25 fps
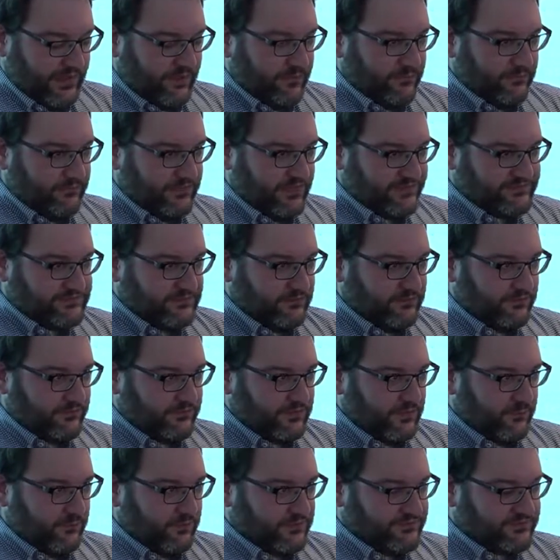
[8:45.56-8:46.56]
let's look
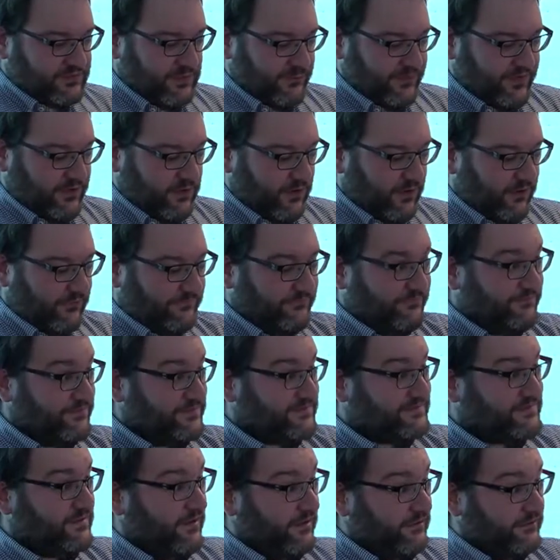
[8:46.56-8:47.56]
at what's coming off the
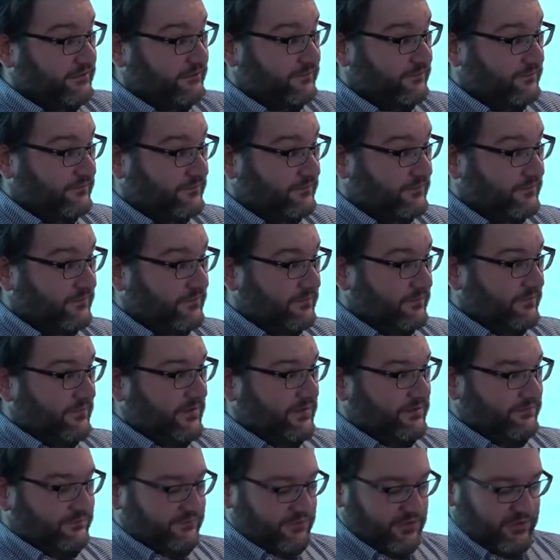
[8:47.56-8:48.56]
sun
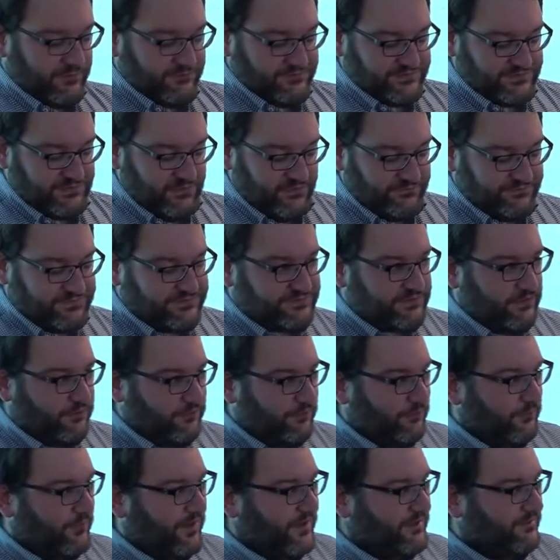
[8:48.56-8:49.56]
in terms of
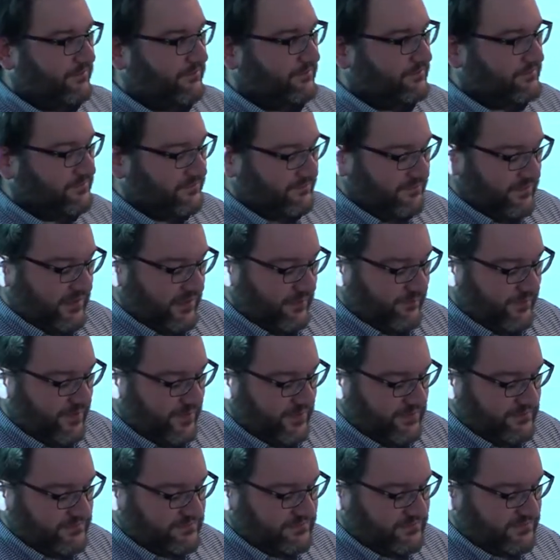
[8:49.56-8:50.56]
solar wind and
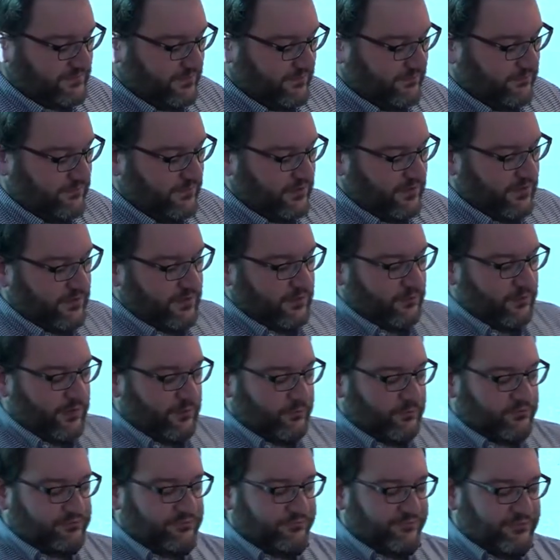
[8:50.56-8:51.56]
CMEs. So
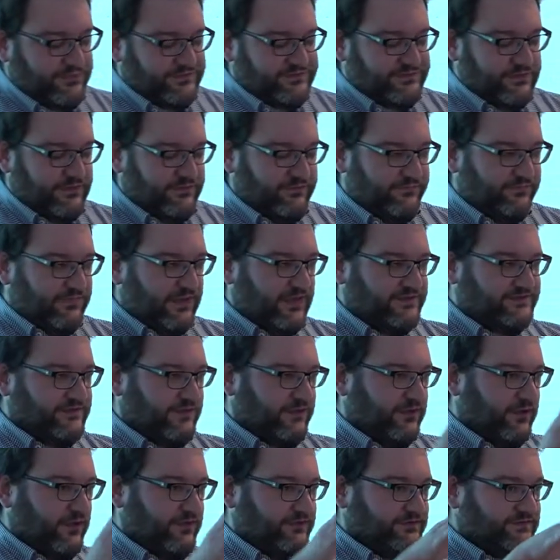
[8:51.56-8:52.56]
when one of those solar flares
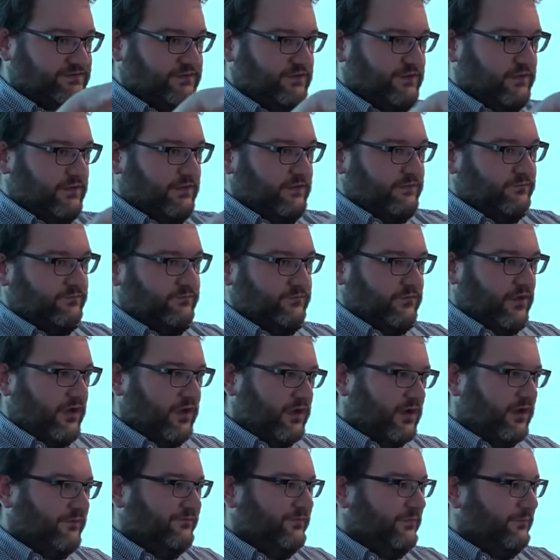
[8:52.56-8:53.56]
occurs,
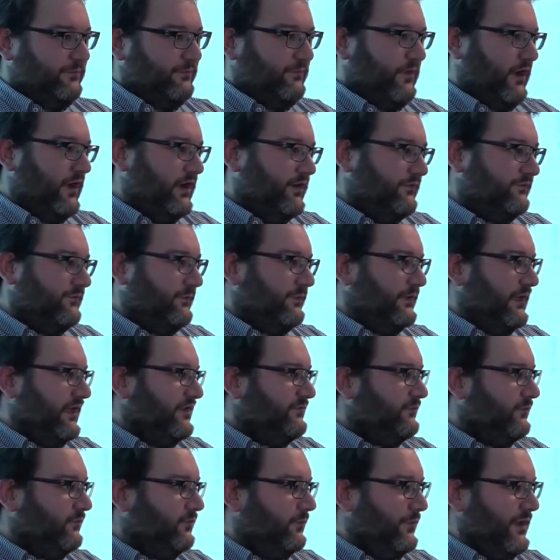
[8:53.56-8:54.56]
half the
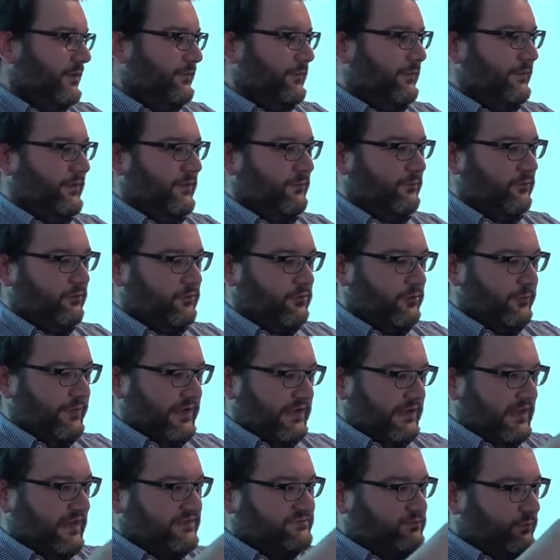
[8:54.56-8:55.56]
plasma, or maybe a bit more or a
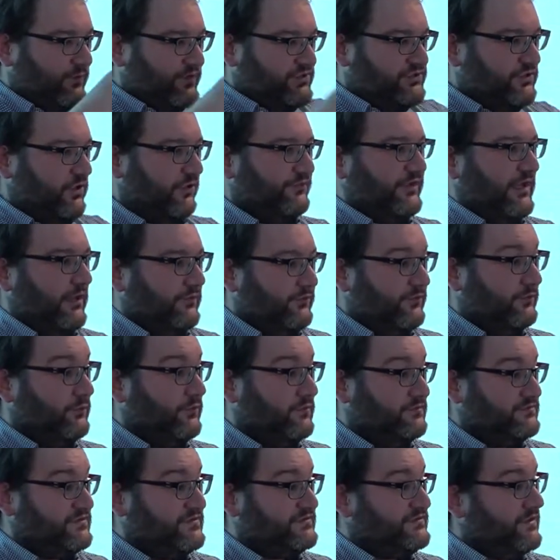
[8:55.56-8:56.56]
bit less, will be shot down
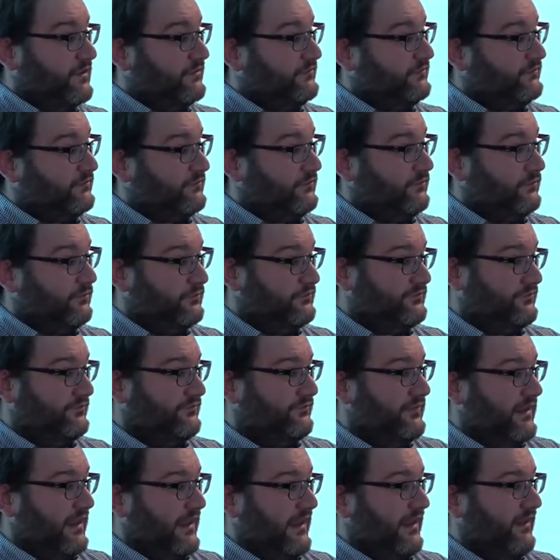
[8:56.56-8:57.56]
towards the sun to cause the
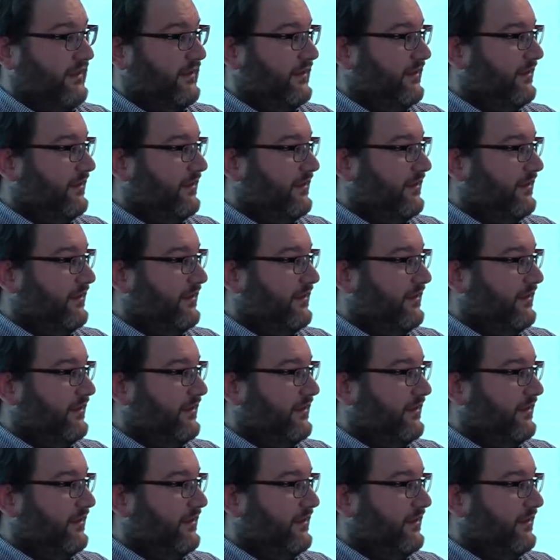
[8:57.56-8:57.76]
flare.